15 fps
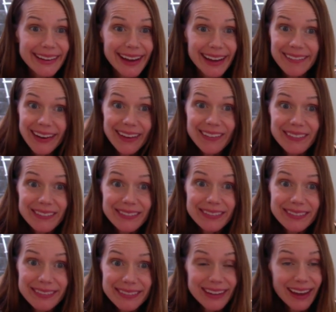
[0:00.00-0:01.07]
I don't know.
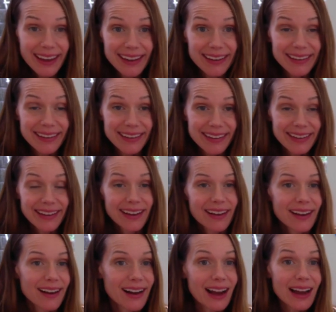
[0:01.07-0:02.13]
Okay.
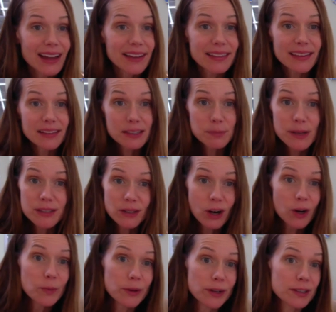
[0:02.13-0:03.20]
I think this piece of
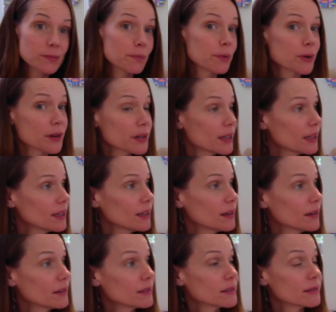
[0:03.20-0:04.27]
artwork is
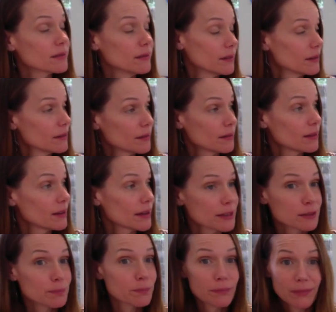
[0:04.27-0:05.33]
pretty
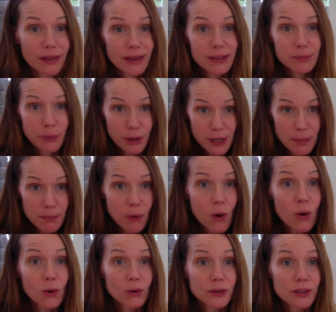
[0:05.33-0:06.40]
is is pretty
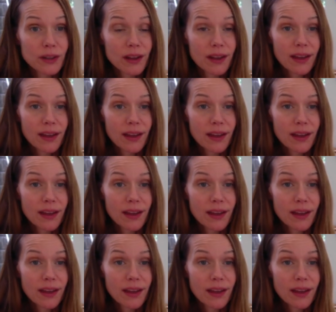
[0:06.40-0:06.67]
bold.